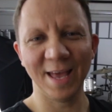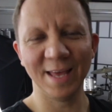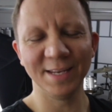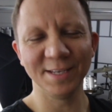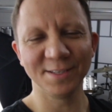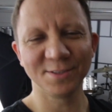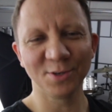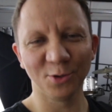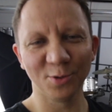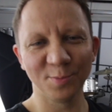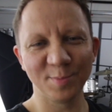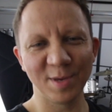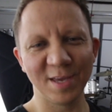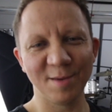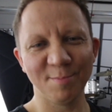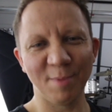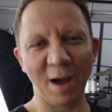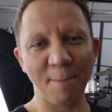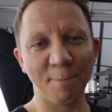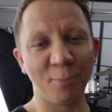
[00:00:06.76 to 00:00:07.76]
and he told
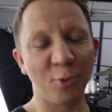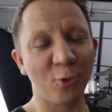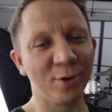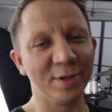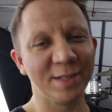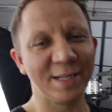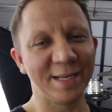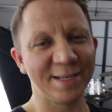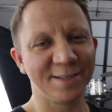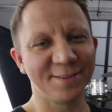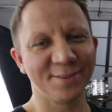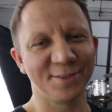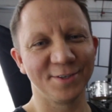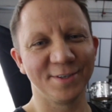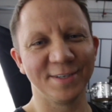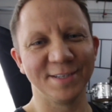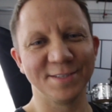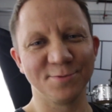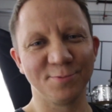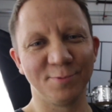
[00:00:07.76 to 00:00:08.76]
me my
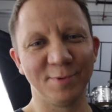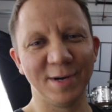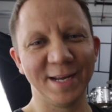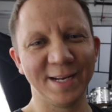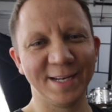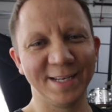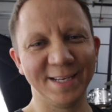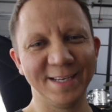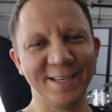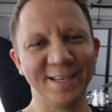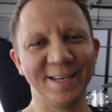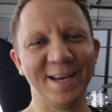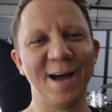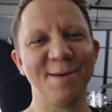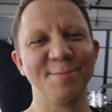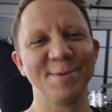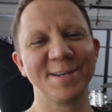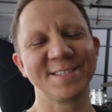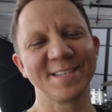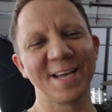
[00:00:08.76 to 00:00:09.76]
Portlander is ready.
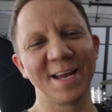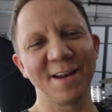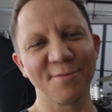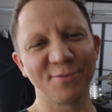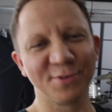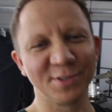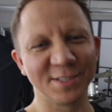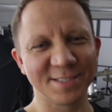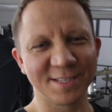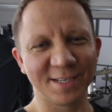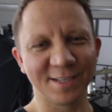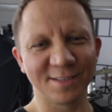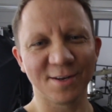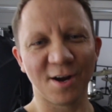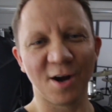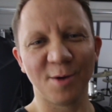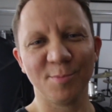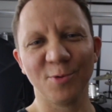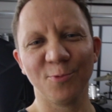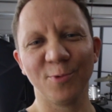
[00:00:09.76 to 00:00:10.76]
I'm excited for this
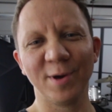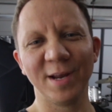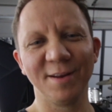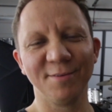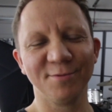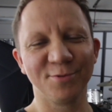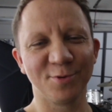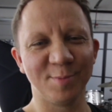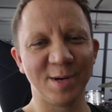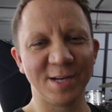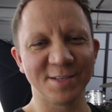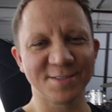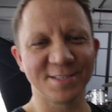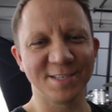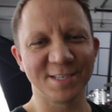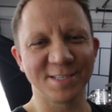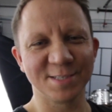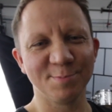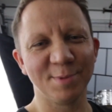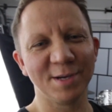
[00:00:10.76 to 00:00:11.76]
guitar. I've been waiting for about
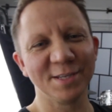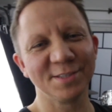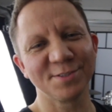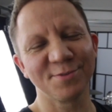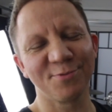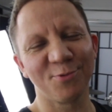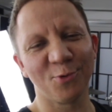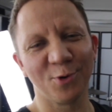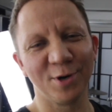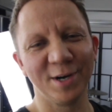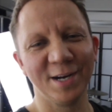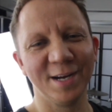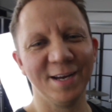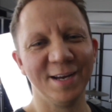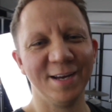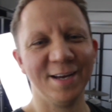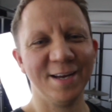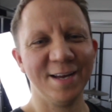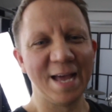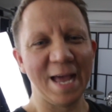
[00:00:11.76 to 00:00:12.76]
6 months for
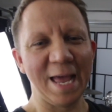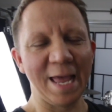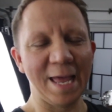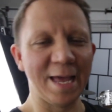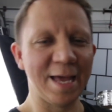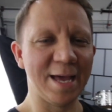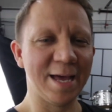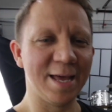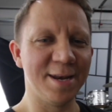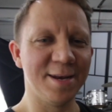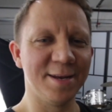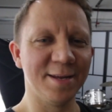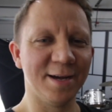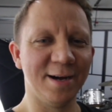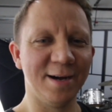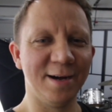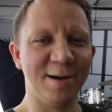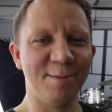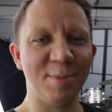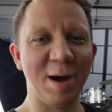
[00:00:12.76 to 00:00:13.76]
it, and
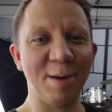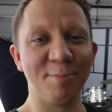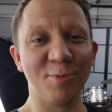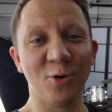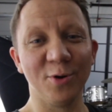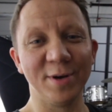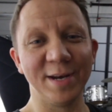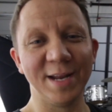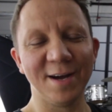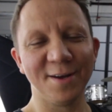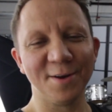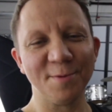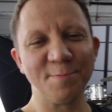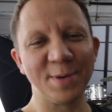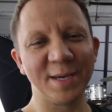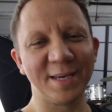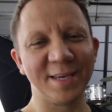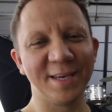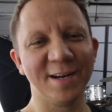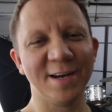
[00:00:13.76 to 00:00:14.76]
I'm going down to
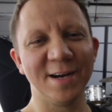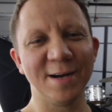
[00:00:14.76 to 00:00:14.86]
pick it